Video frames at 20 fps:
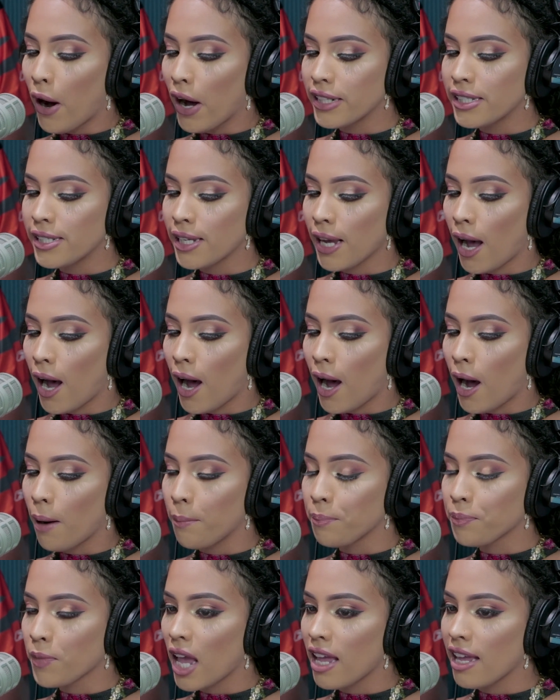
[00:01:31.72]
But
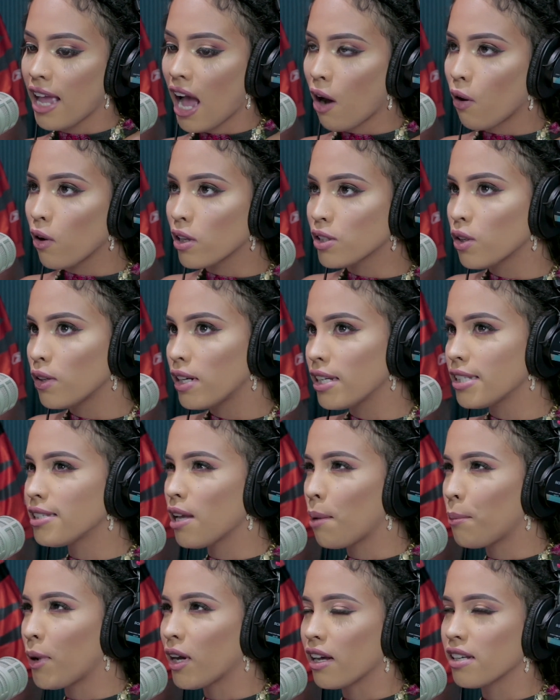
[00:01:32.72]
yeah, also did
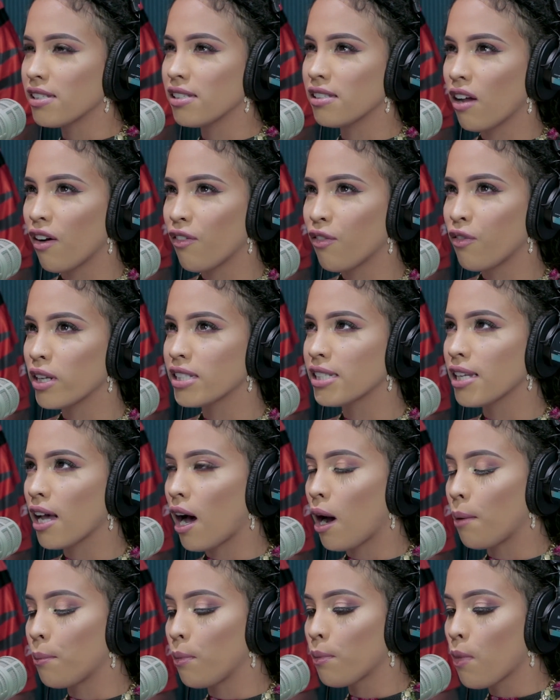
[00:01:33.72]
some other stuff with
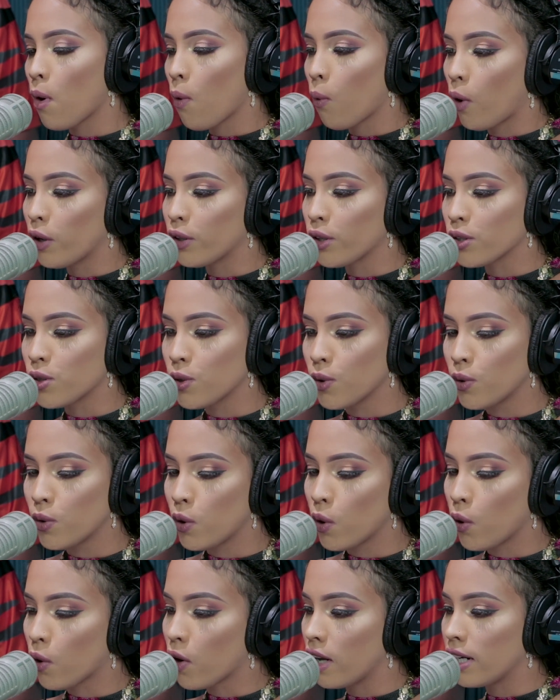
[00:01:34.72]
one or two
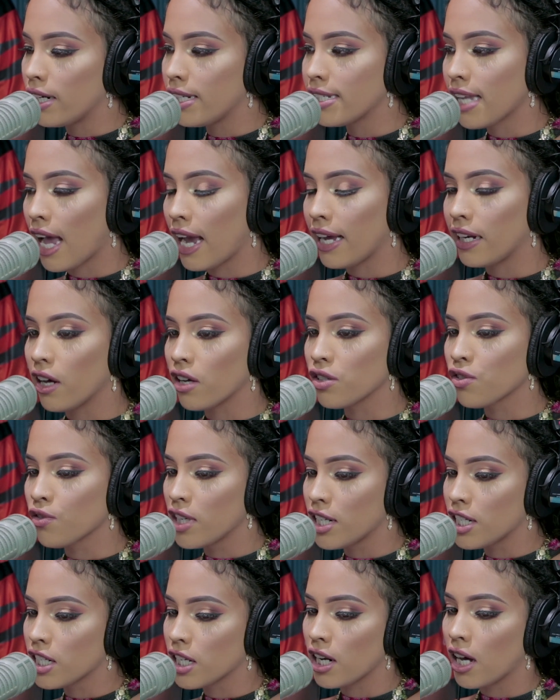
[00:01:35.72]
local designers,
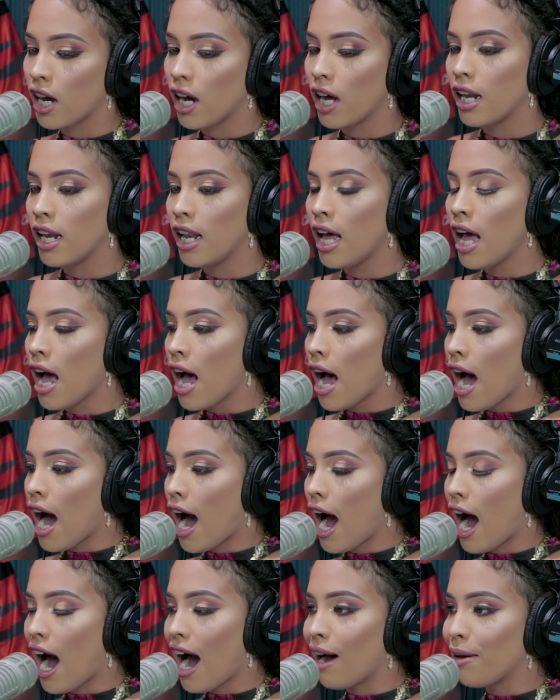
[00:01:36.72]
regional.
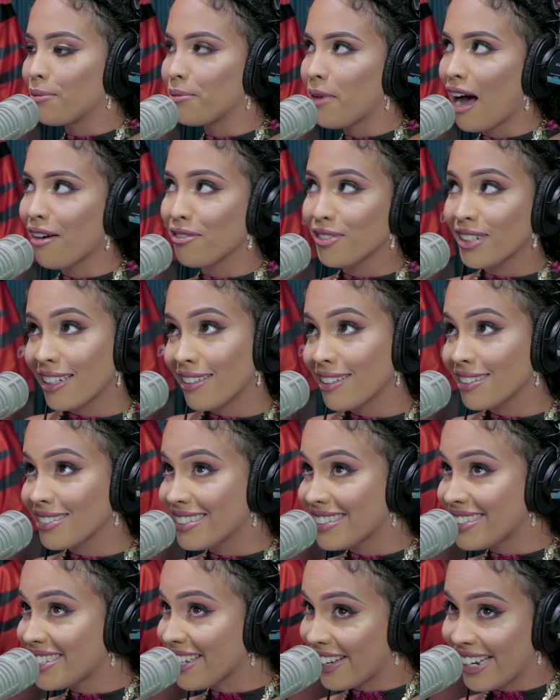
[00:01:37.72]
Haven't
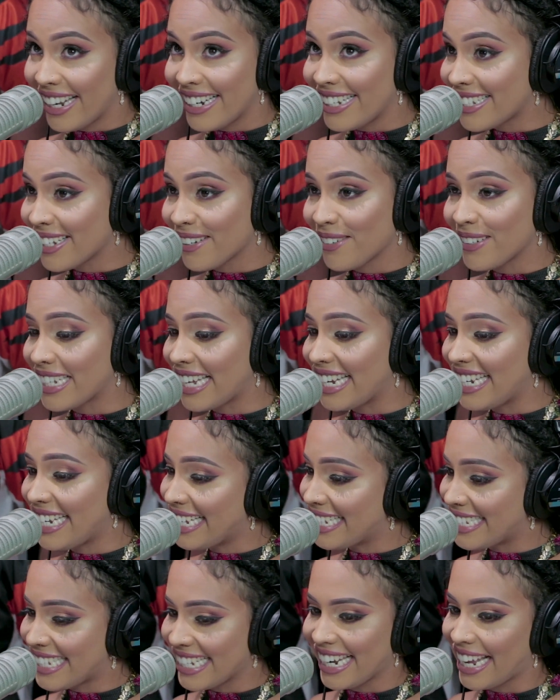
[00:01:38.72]
done anything with
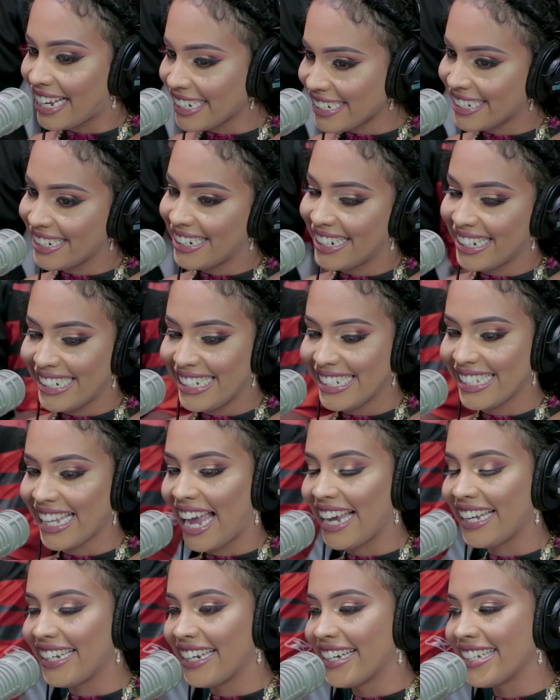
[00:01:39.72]
any international
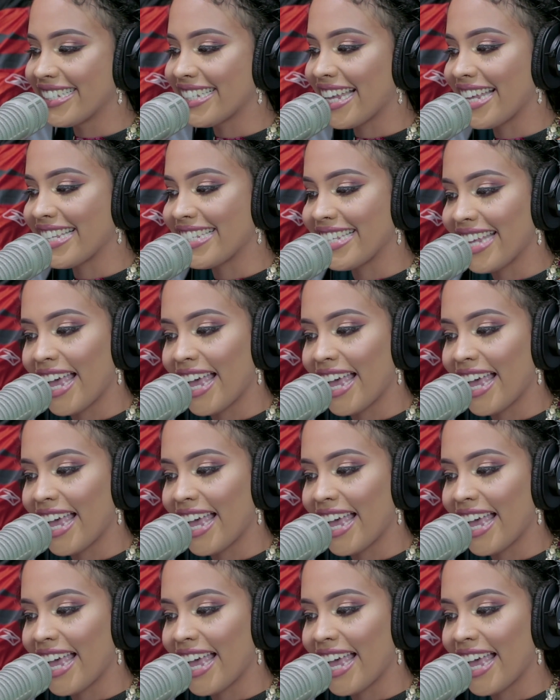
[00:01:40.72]
designers as